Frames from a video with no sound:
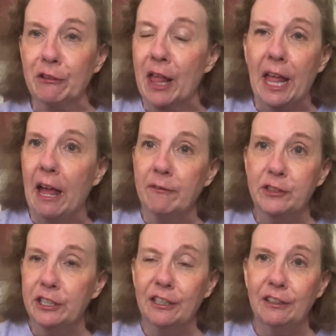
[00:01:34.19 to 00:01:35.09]
They have
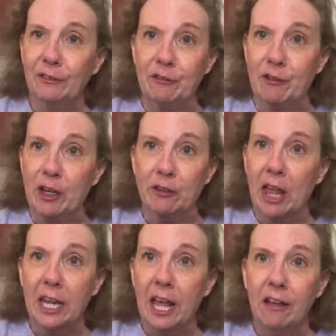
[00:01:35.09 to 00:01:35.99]
to figure
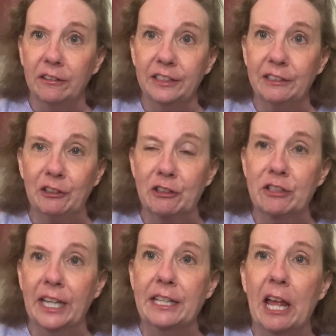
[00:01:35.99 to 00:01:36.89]
that out. It looks
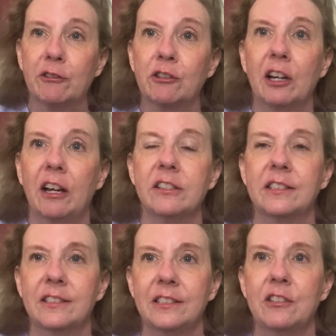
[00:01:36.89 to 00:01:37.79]
like natural
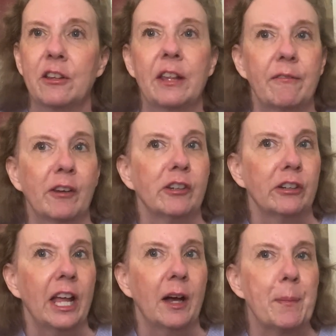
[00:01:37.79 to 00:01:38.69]
causes until they figure
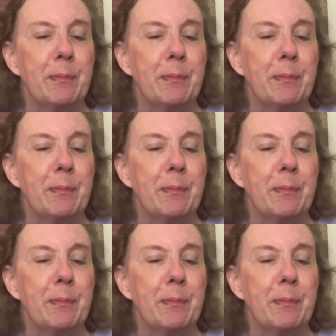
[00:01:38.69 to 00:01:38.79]
it out.